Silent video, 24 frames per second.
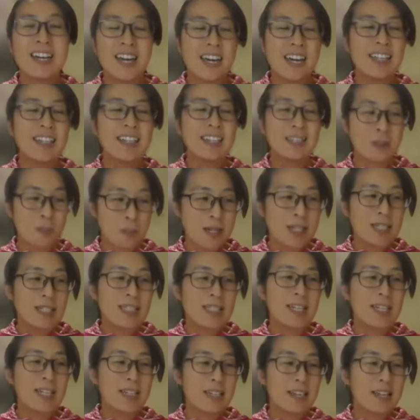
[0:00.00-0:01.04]
And this
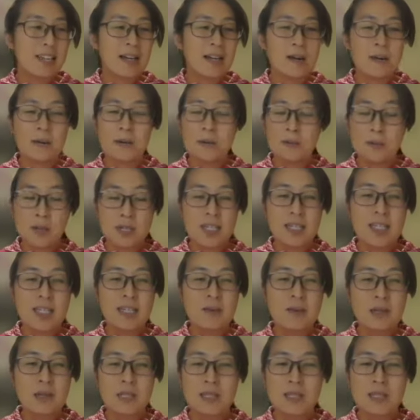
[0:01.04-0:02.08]
patient really
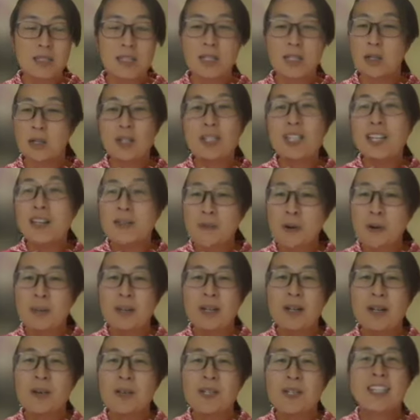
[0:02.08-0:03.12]
was, you know, looking for me
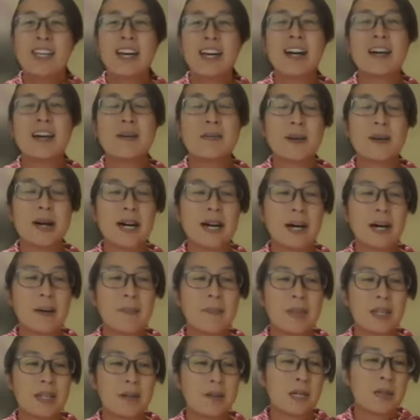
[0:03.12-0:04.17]
all the time.
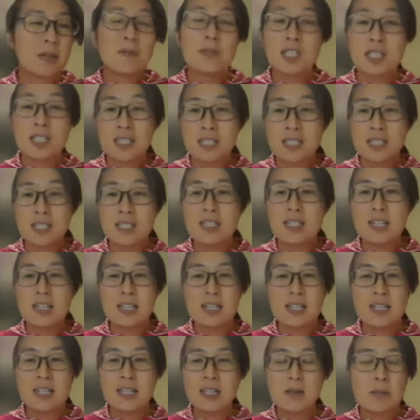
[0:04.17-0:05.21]
Um, if she needs
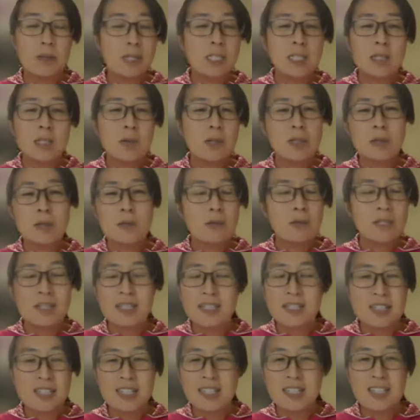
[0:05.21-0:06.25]
anything, but she wasn't really
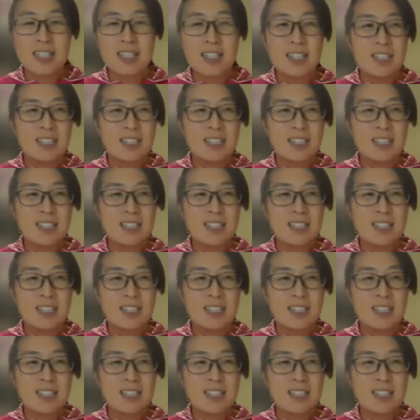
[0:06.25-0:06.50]
needy.